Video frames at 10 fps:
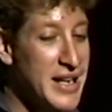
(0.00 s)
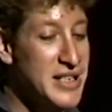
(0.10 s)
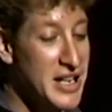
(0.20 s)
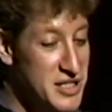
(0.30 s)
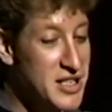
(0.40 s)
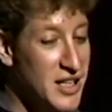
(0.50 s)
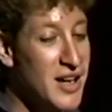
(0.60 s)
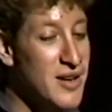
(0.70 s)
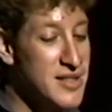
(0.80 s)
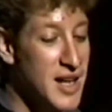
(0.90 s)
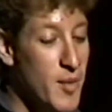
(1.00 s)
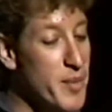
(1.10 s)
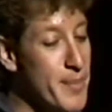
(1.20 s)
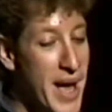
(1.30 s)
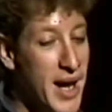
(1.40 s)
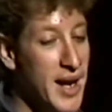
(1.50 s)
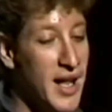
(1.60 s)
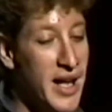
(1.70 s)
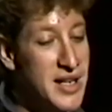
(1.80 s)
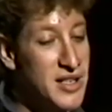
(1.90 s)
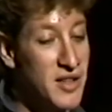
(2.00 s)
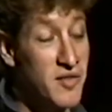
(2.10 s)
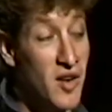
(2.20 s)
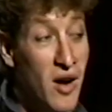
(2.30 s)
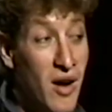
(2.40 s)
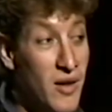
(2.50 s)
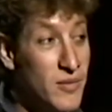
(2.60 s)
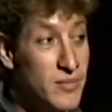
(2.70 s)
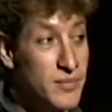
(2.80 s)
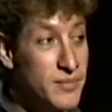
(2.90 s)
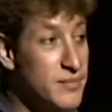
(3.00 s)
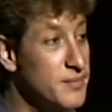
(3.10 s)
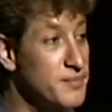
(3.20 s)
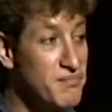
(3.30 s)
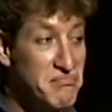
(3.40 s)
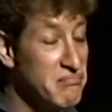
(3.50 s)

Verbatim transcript: And, I just closed. I won't be back in L A until the fall. Really?